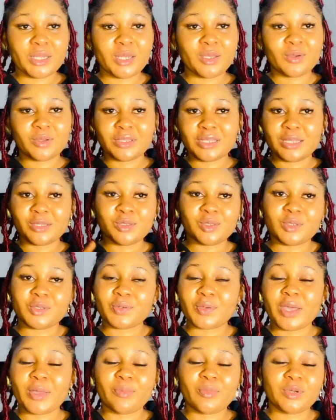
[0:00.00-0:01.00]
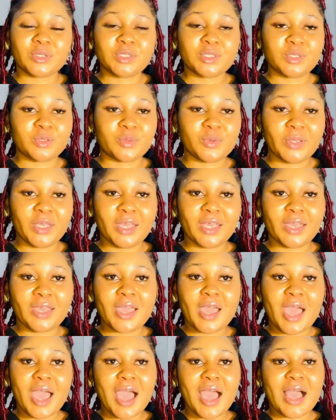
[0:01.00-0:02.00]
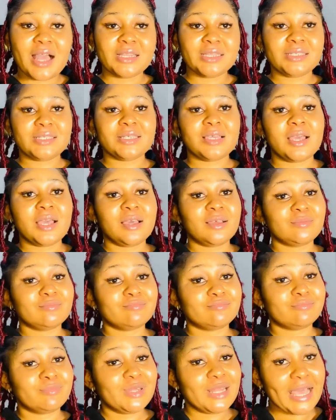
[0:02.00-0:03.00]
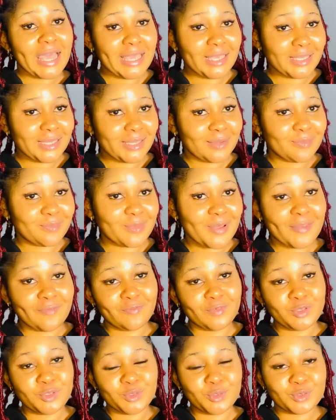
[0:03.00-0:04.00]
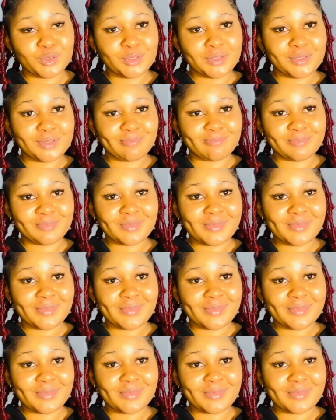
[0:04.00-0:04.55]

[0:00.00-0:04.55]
click on that subscribe button, okay, and like my videos.